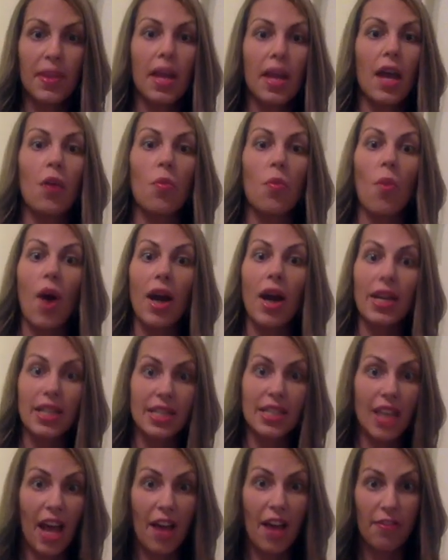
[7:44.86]
and wanting
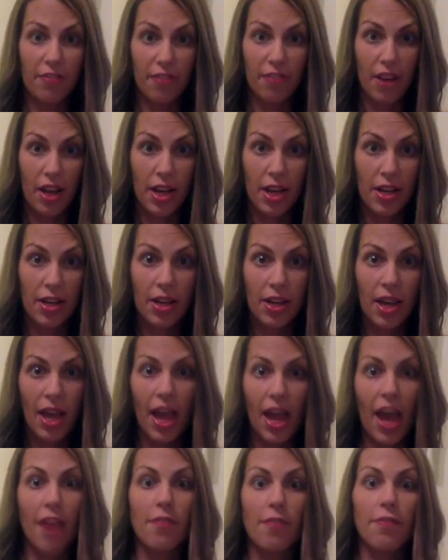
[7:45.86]
to have fun,
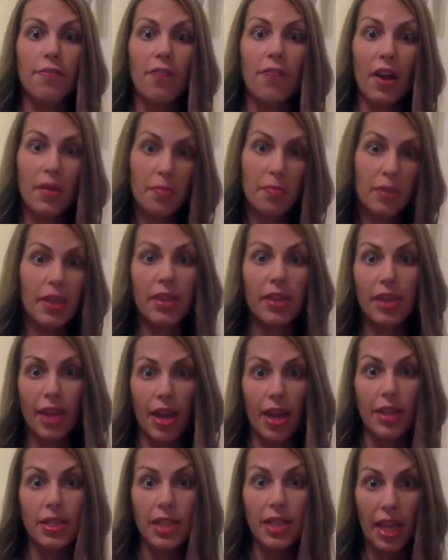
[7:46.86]
and fun being the
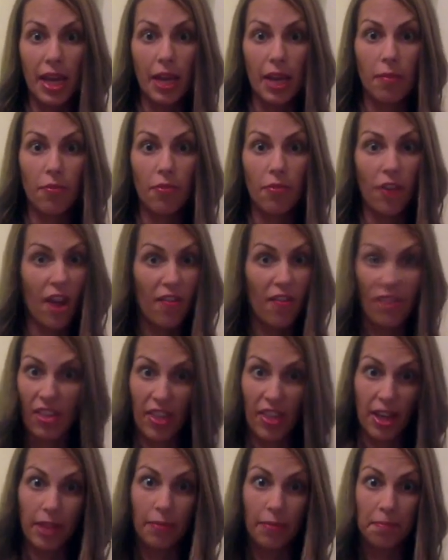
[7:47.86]
end game for
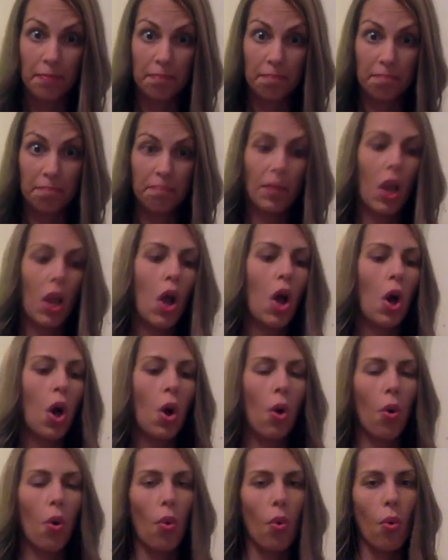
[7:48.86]
everything,
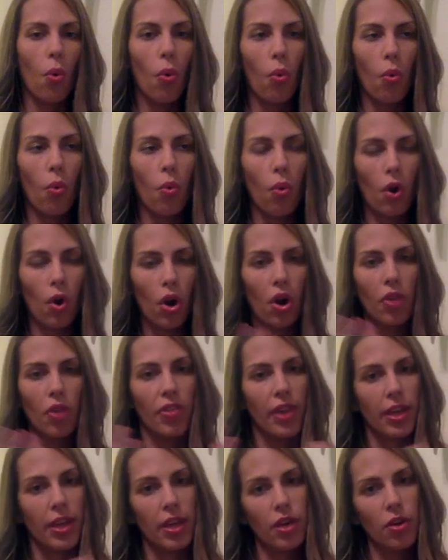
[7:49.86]
or
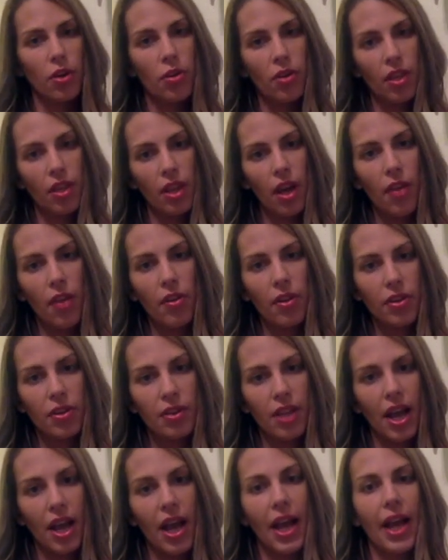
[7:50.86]
they can go to the other
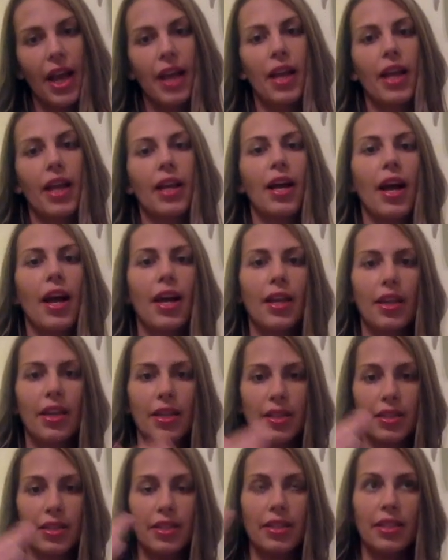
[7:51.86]
side and kind
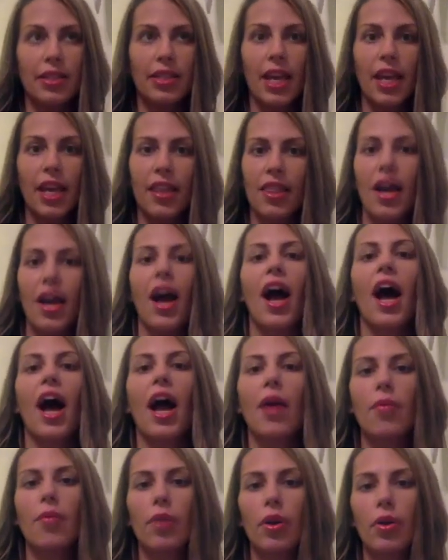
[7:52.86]
of take the
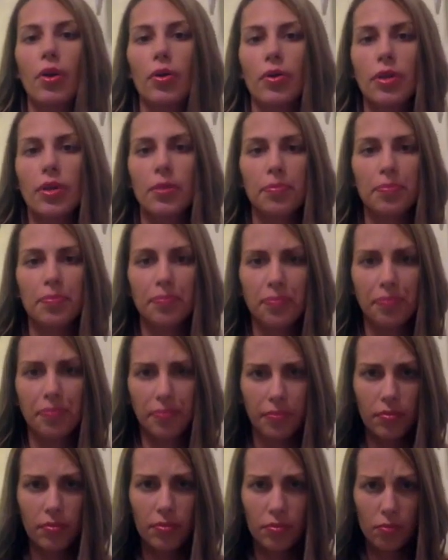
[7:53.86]
high road,
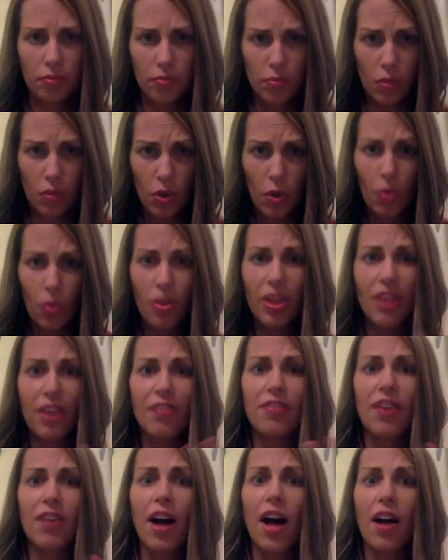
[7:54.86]
or the
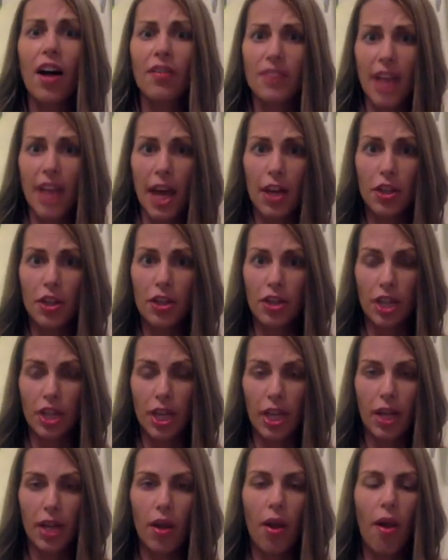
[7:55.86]
evolved
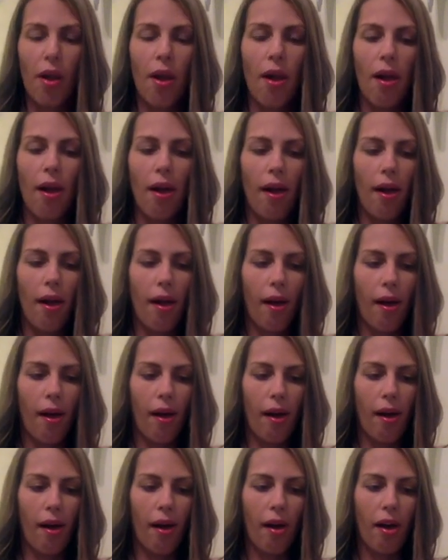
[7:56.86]
energy
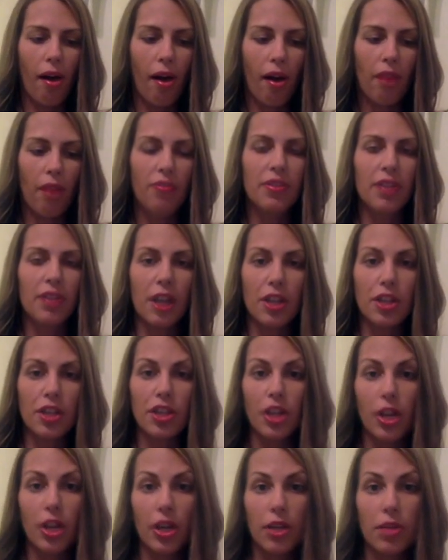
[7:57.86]
of
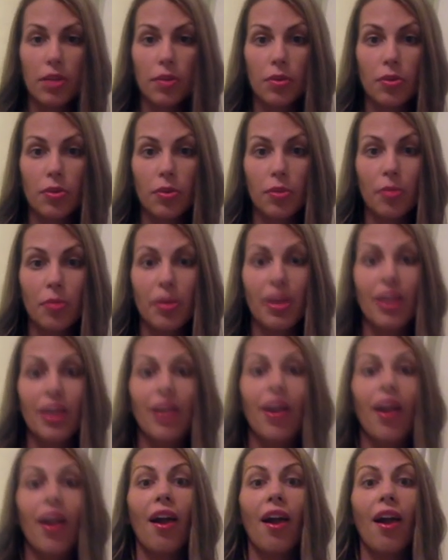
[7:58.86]
Sagittarius, which would be